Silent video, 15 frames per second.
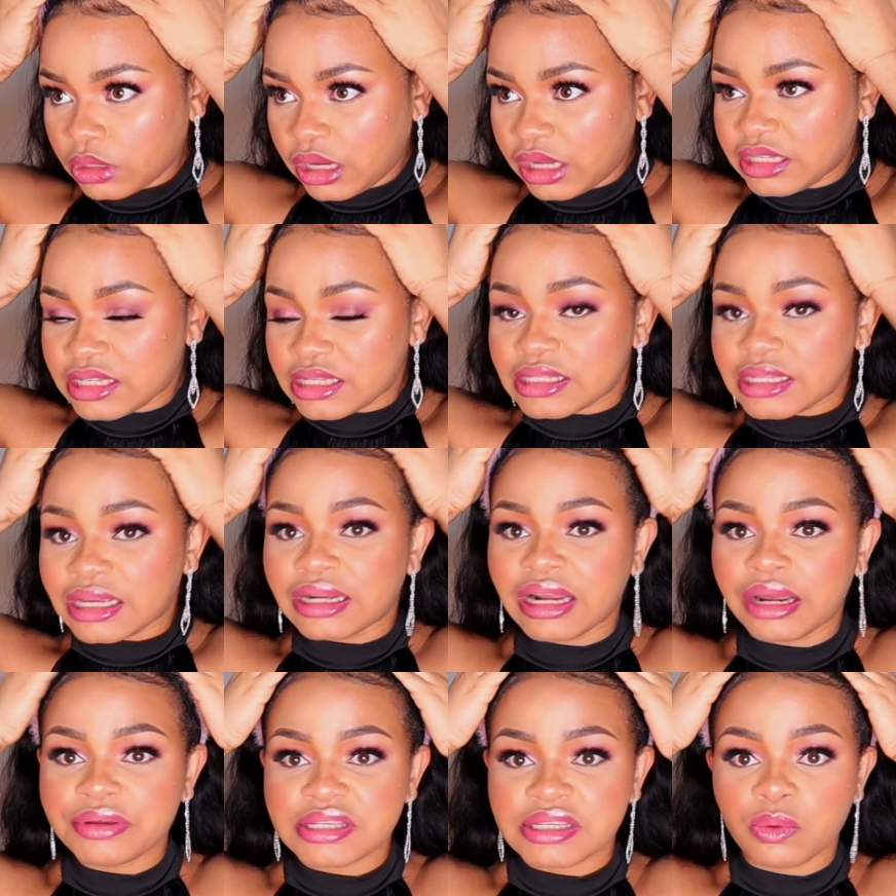And this is
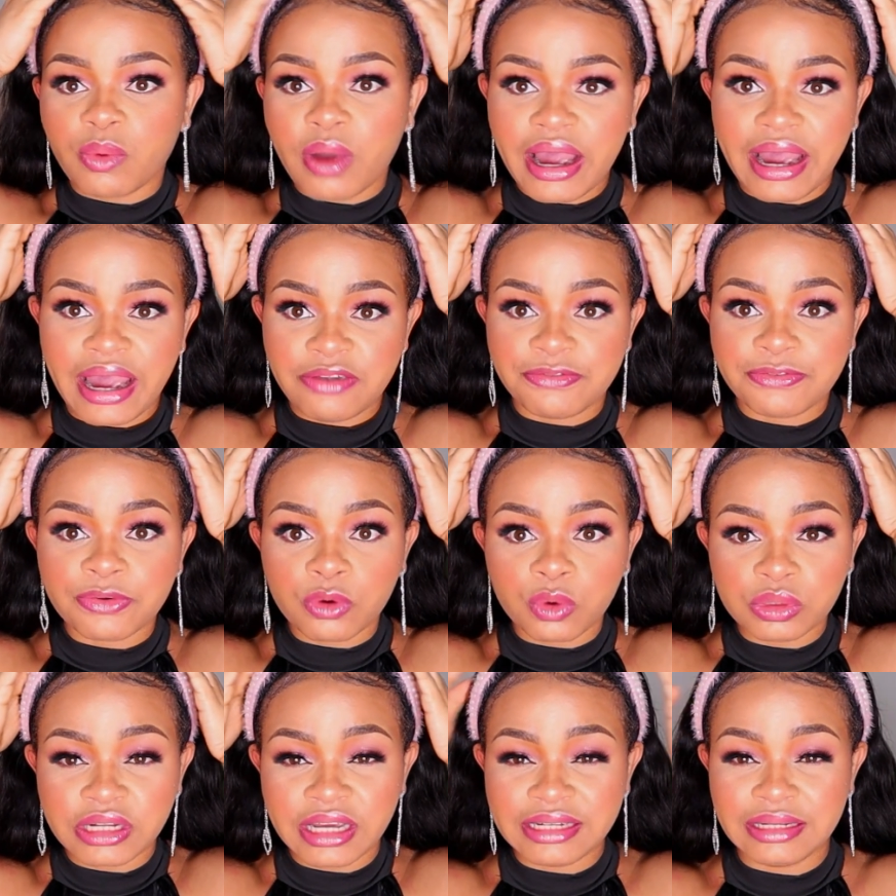another reason why I
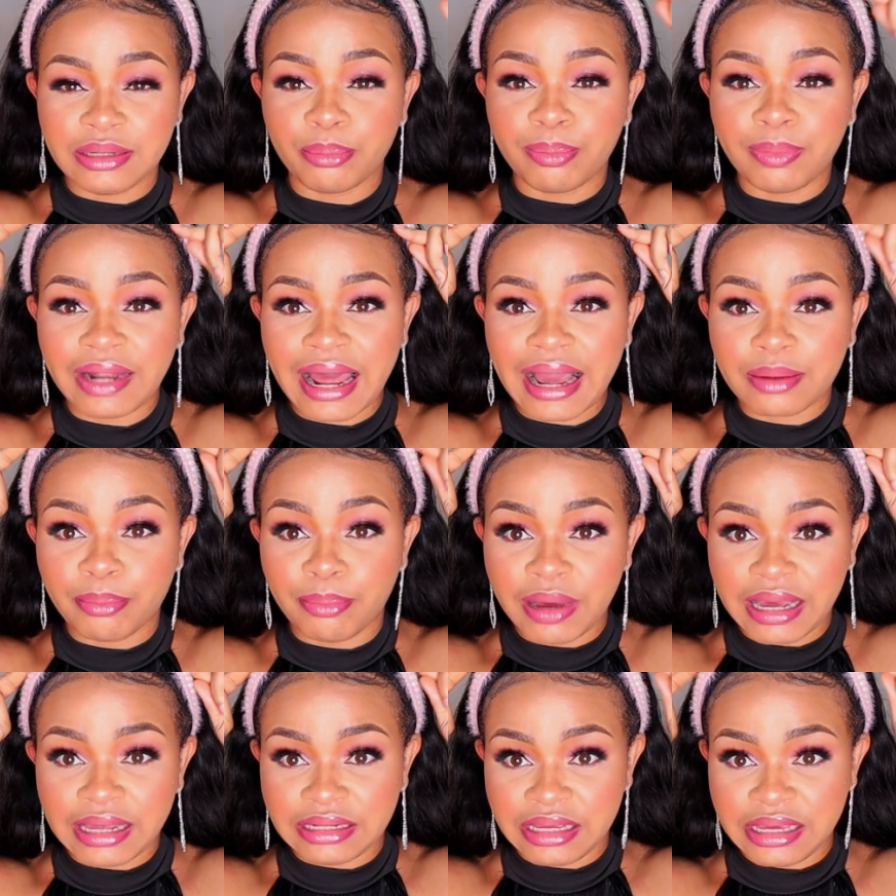folded the black
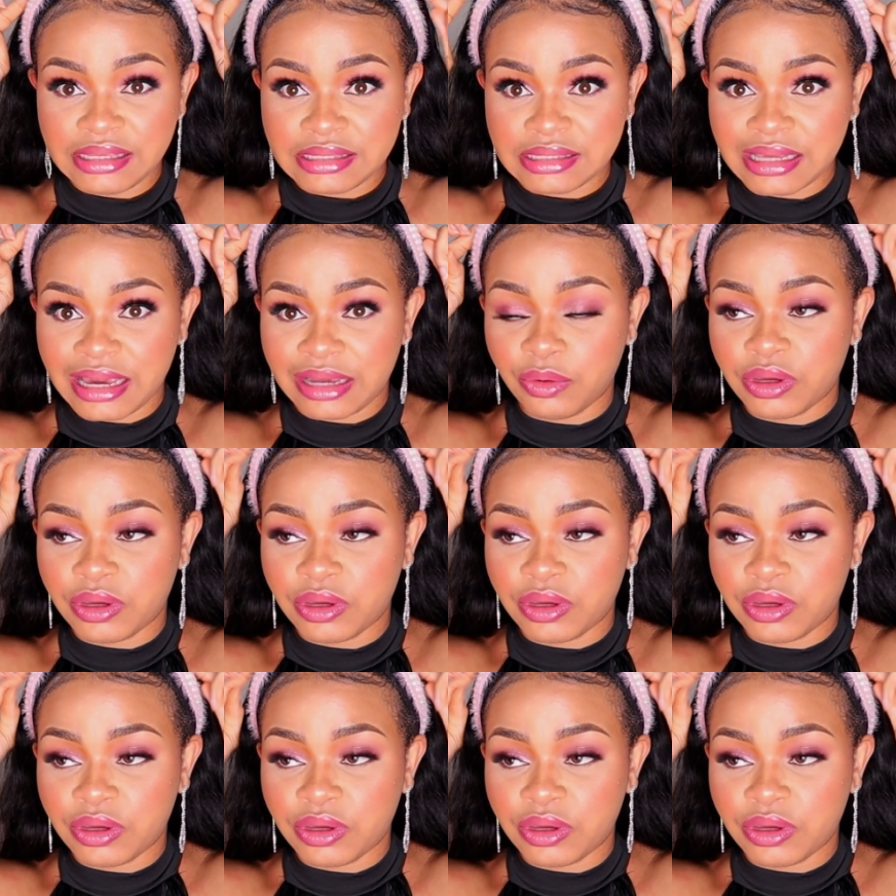band inside.